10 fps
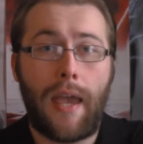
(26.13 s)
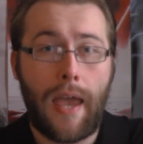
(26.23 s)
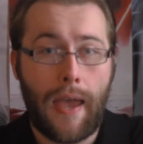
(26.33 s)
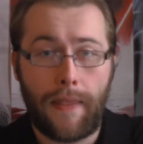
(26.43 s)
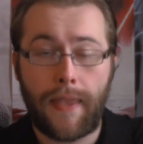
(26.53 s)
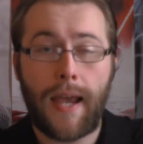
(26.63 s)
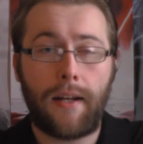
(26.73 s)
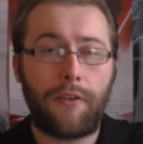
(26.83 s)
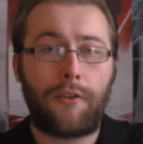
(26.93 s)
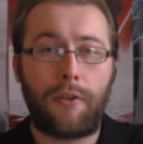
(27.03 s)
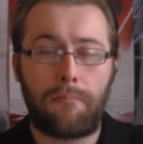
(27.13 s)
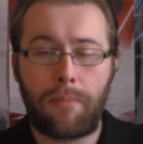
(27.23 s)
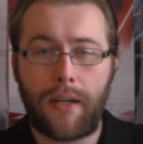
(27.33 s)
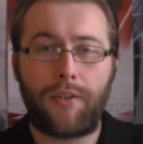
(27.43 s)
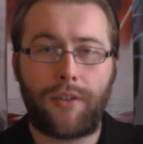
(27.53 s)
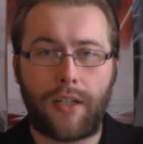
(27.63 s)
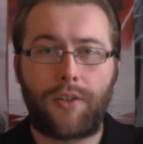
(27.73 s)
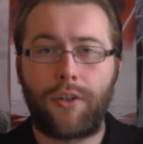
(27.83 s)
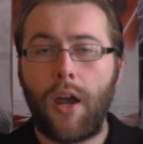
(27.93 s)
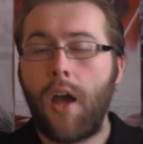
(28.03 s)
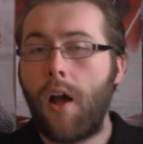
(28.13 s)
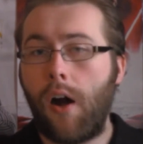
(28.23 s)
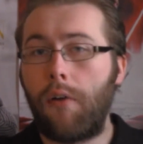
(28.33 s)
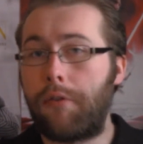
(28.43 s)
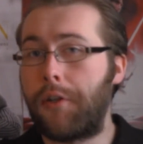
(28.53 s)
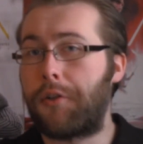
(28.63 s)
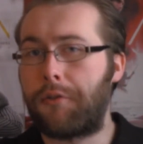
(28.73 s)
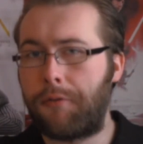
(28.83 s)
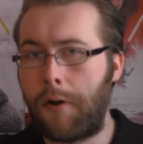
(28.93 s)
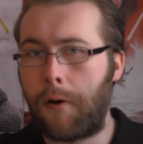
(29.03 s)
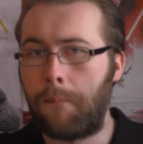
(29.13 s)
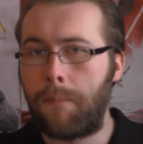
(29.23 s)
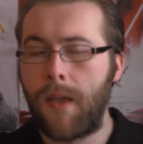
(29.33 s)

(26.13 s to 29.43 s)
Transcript: And that is the basics of this film.